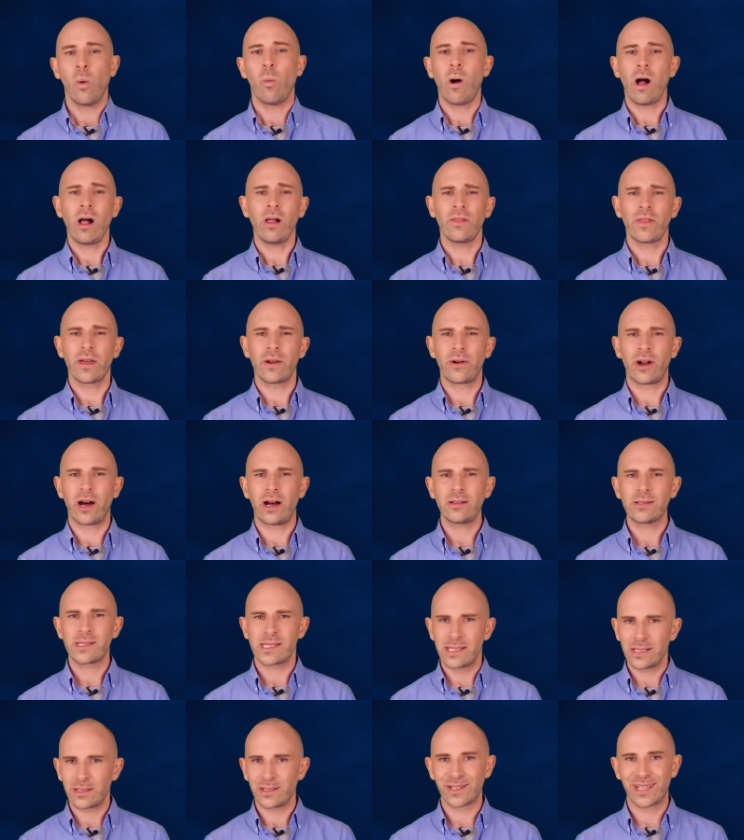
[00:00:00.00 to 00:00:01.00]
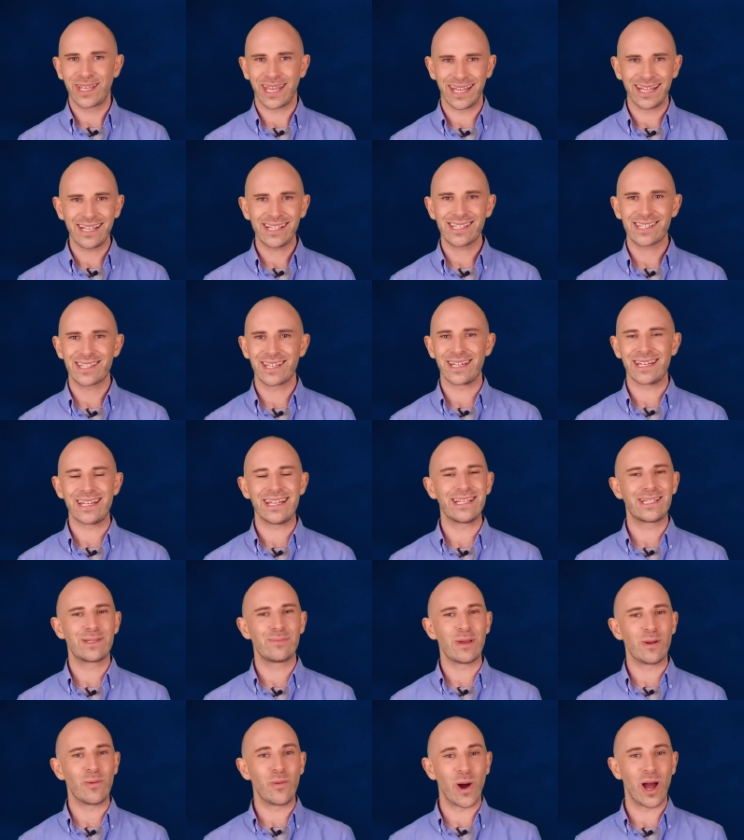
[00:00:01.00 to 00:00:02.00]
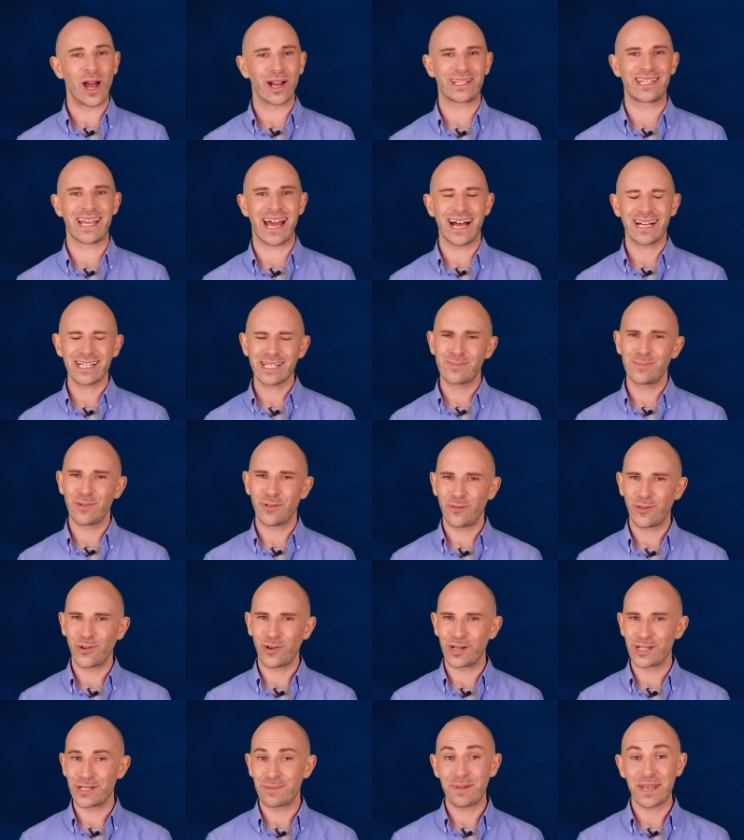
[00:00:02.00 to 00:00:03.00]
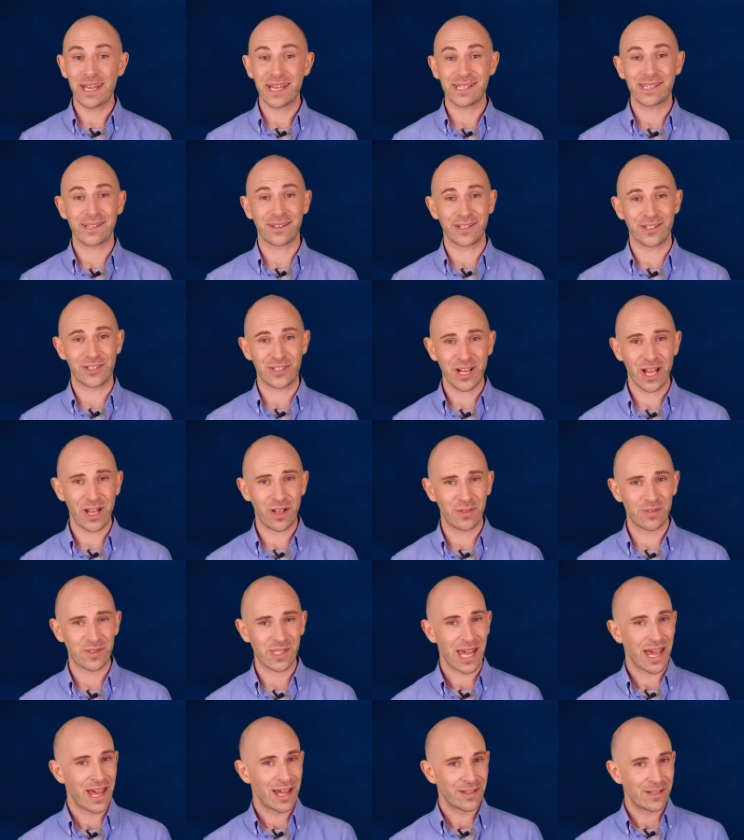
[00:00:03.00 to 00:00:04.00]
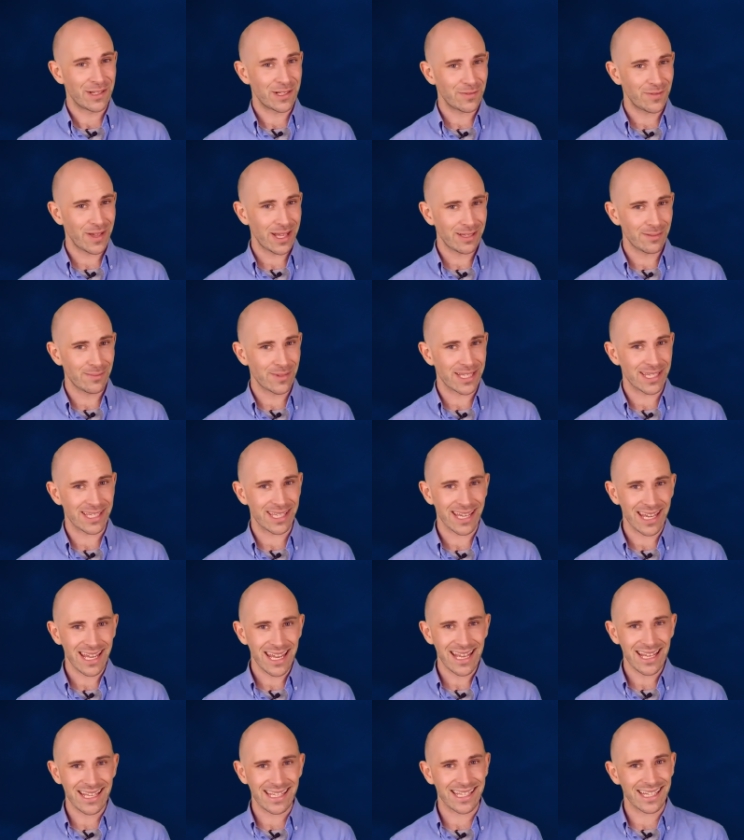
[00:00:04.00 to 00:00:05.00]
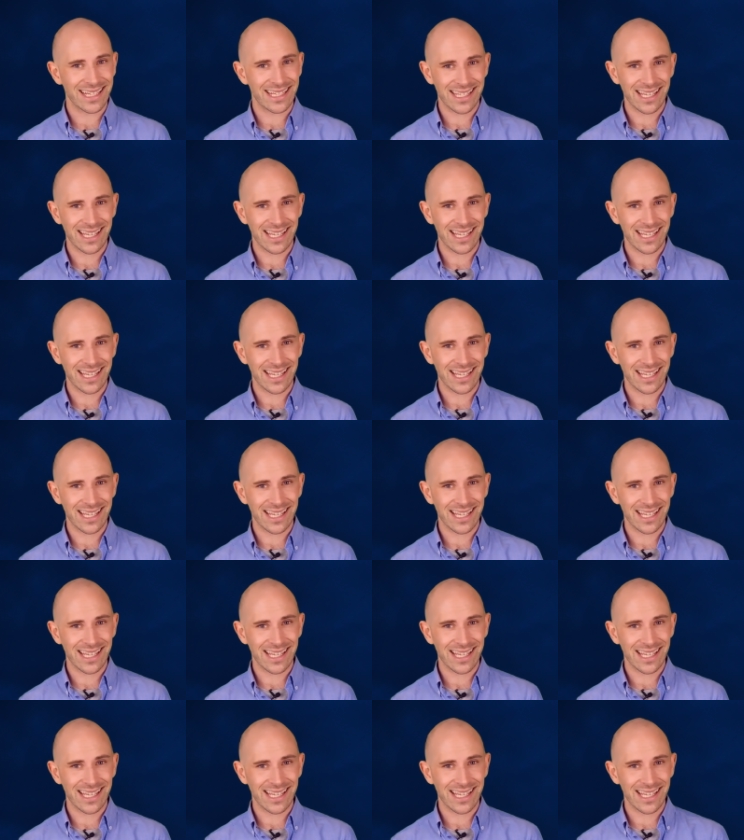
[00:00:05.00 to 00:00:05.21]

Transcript: While there are still kinks that need to be worked out before it appears on the shelves, the development is